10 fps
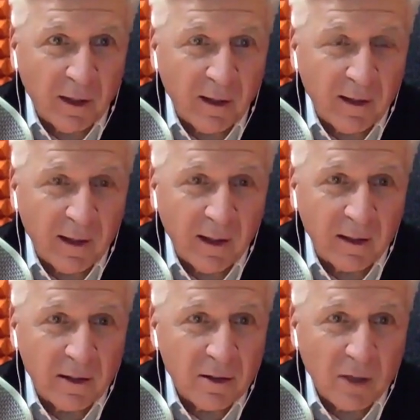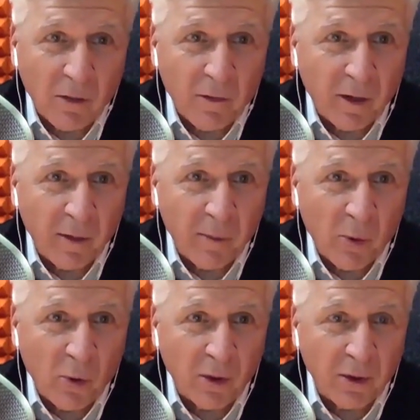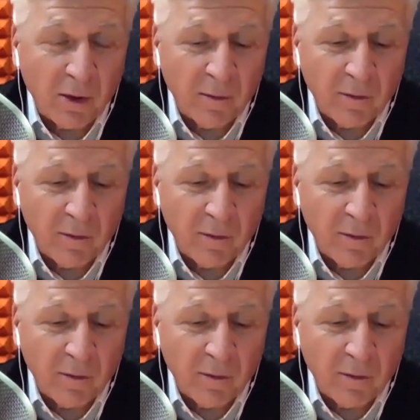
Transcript: I think it's so very important